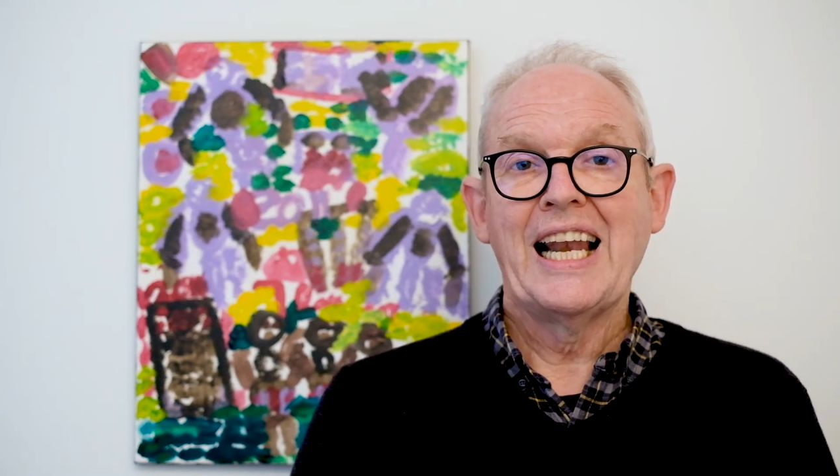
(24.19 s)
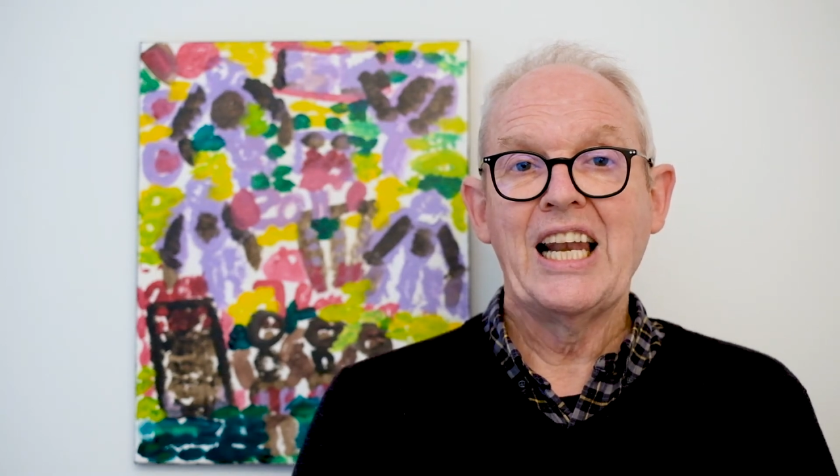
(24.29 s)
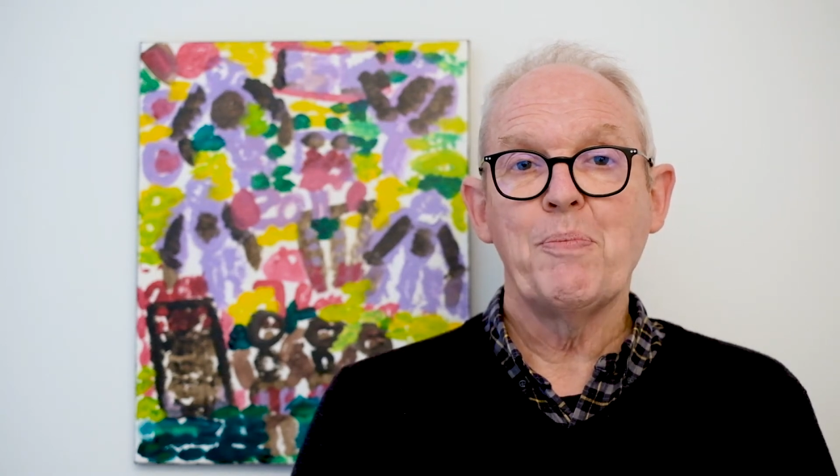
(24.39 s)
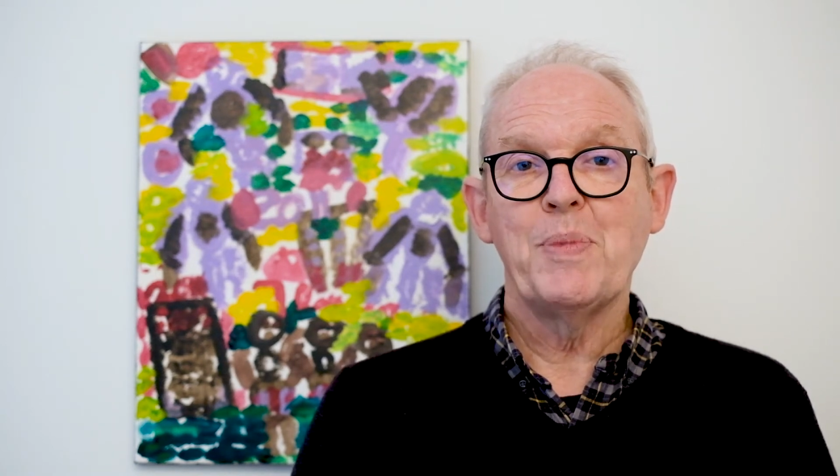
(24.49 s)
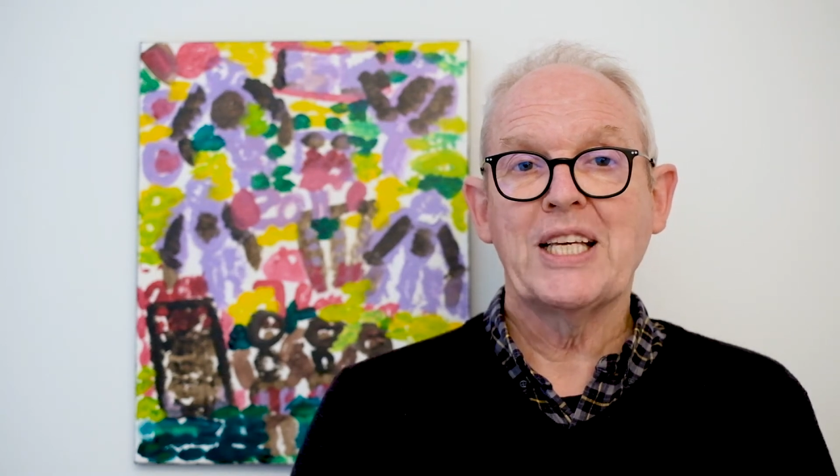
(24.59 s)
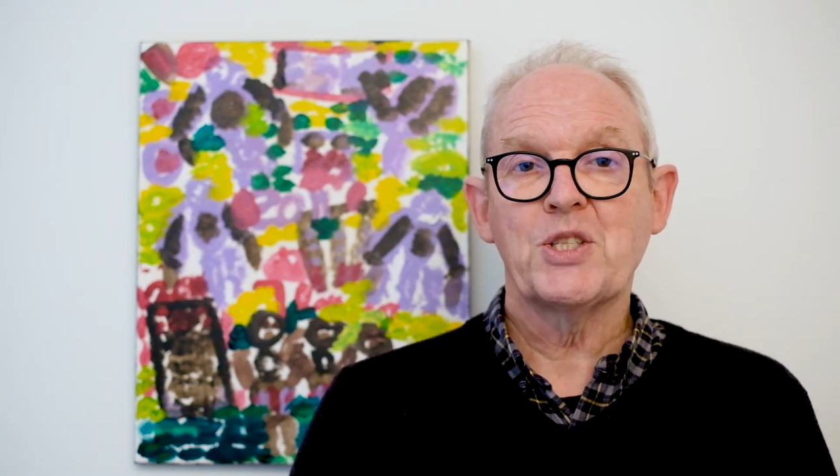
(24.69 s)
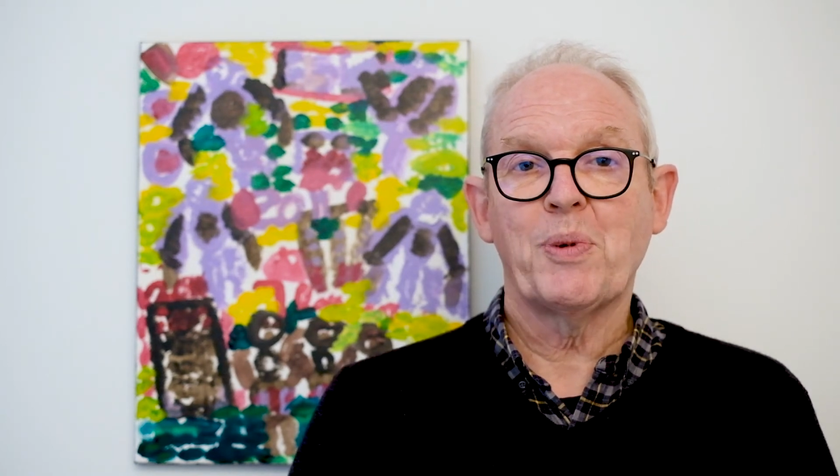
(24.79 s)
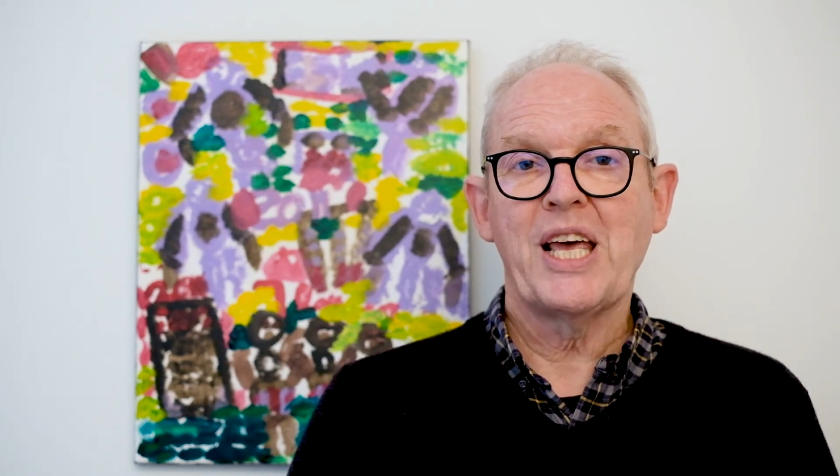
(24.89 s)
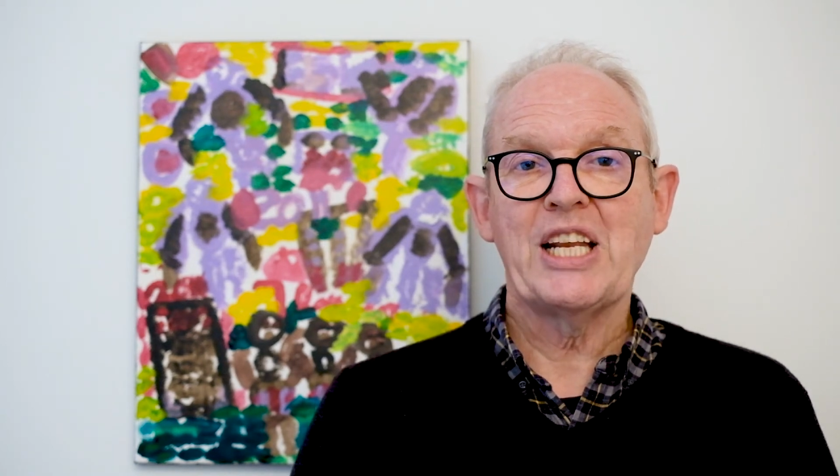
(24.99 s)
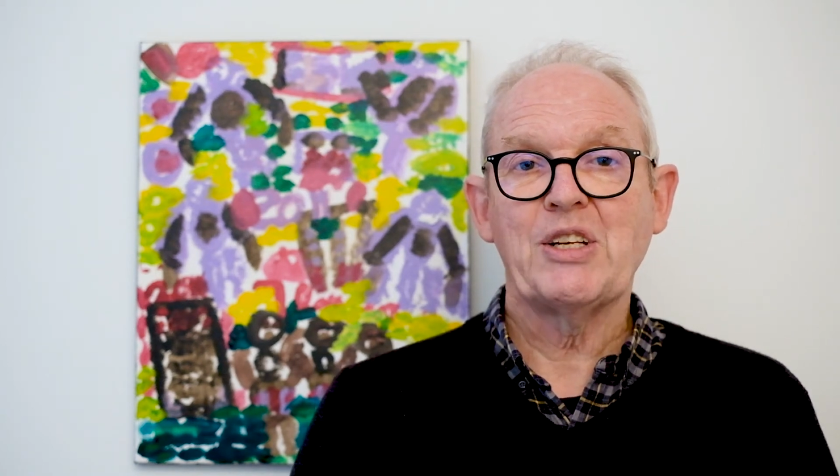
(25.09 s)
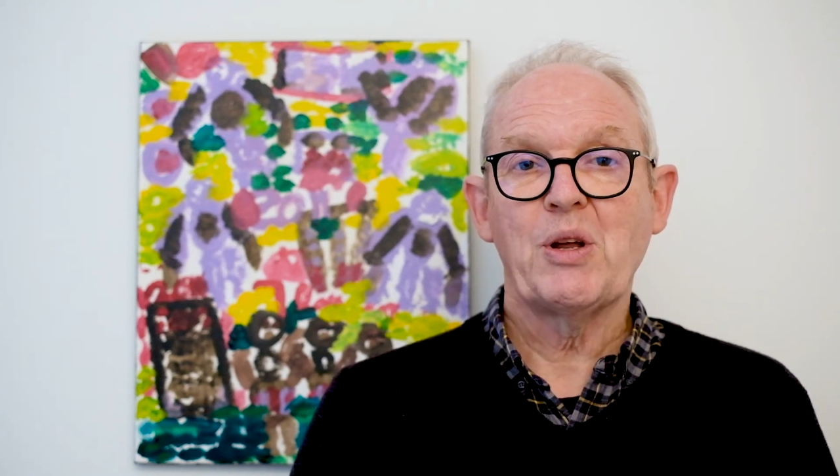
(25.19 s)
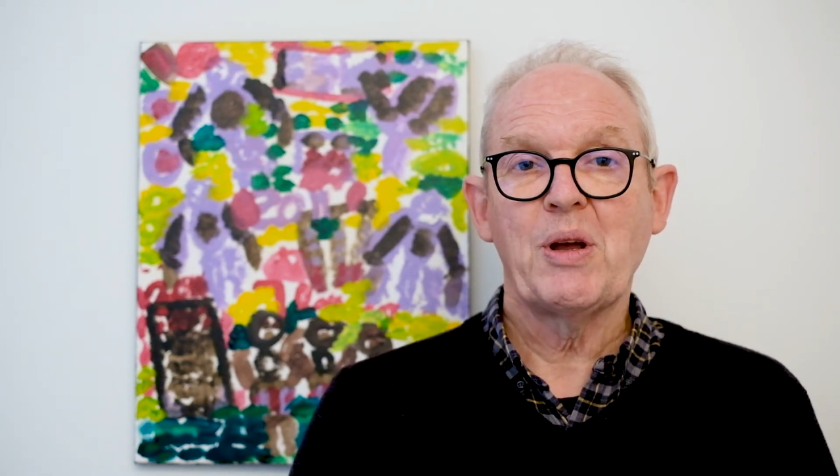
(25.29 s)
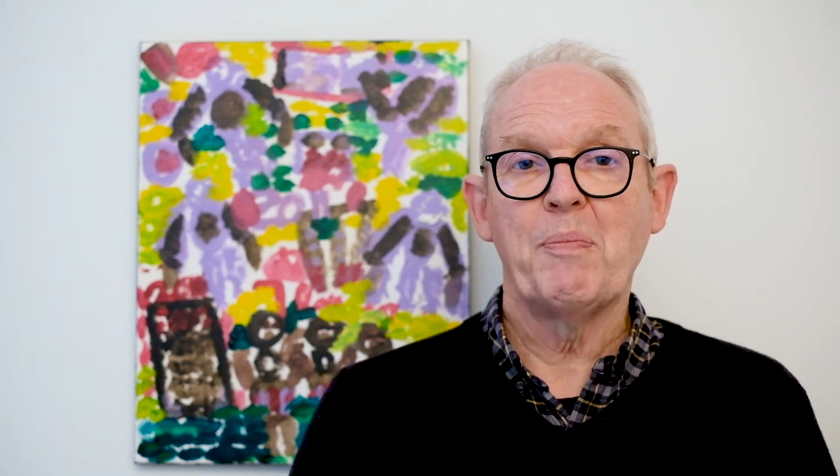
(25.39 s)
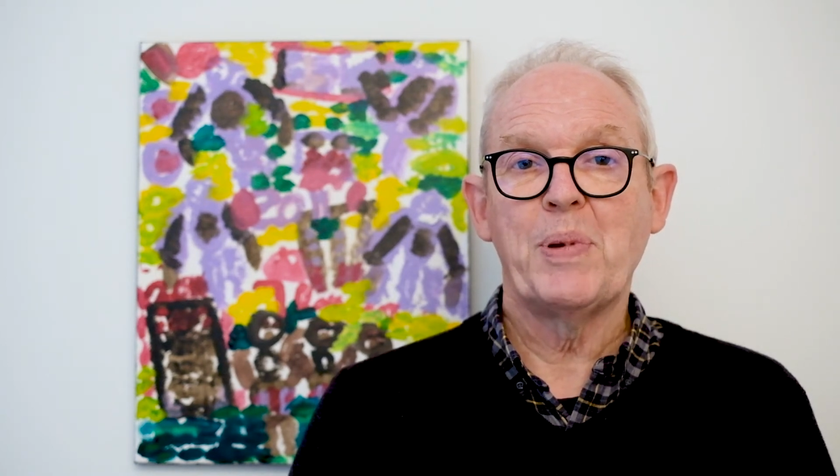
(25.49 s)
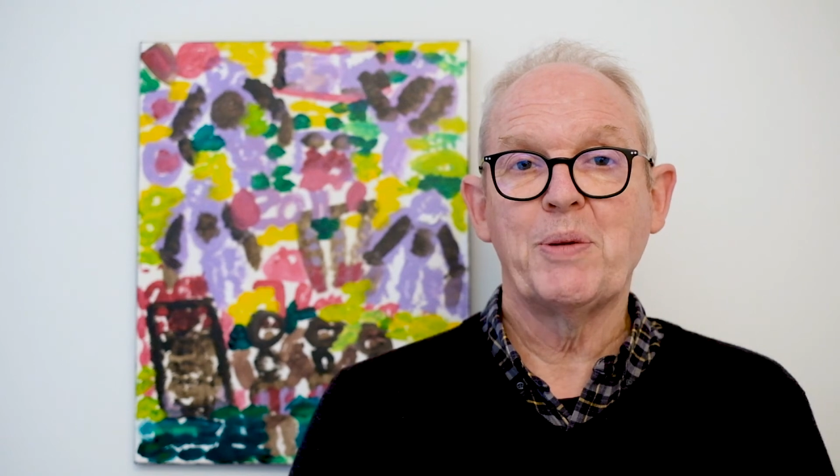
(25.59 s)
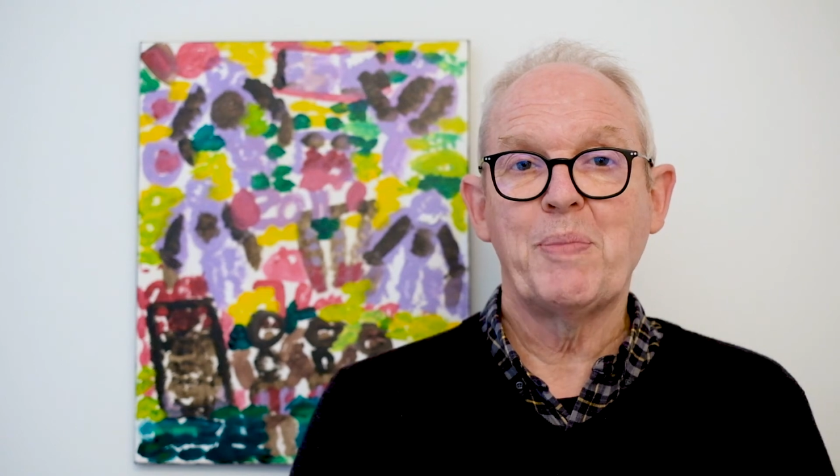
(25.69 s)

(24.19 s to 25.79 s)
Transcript: let me explain a bit